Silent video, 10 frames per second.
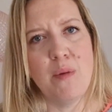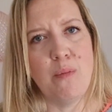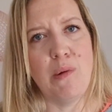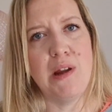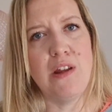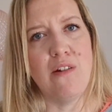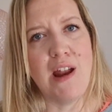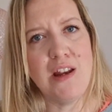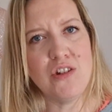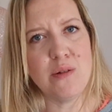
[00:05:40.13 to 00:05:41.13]
Bring your
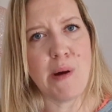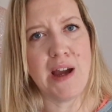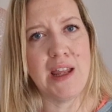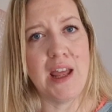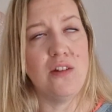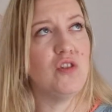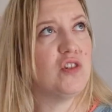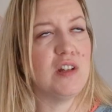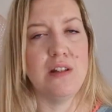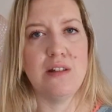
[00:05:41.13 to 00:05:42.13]
energy back in.
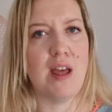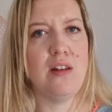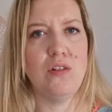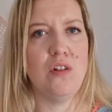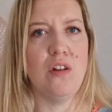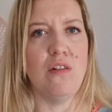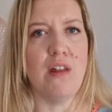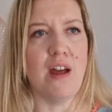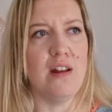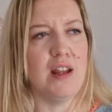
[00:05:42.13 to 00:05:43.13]
Just intend to do
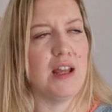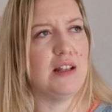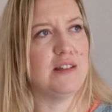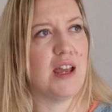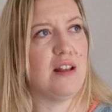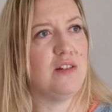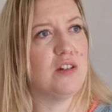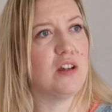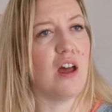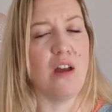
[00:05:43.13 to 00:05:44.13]
that. Intend
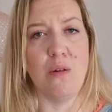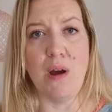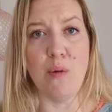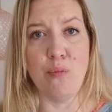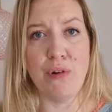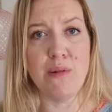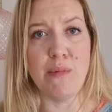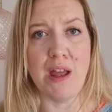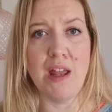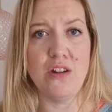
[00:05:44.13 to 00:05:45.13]
to go, I bring
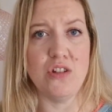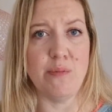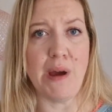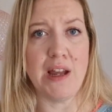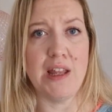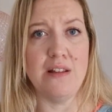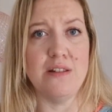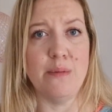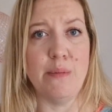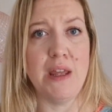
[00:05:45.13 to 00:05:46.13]
my energy back
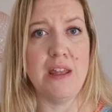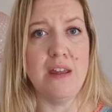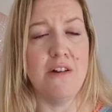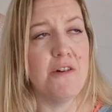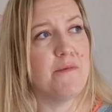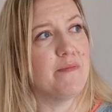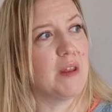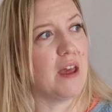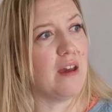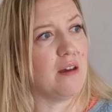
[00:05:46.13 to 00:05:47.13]
into me,
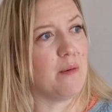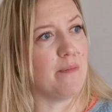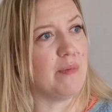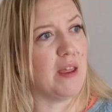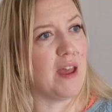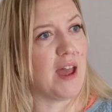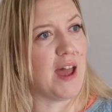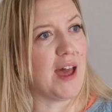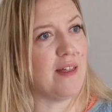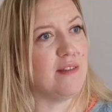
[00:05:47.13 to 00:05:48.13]

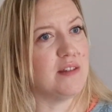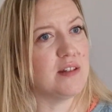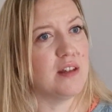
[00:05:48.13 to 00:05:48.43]
and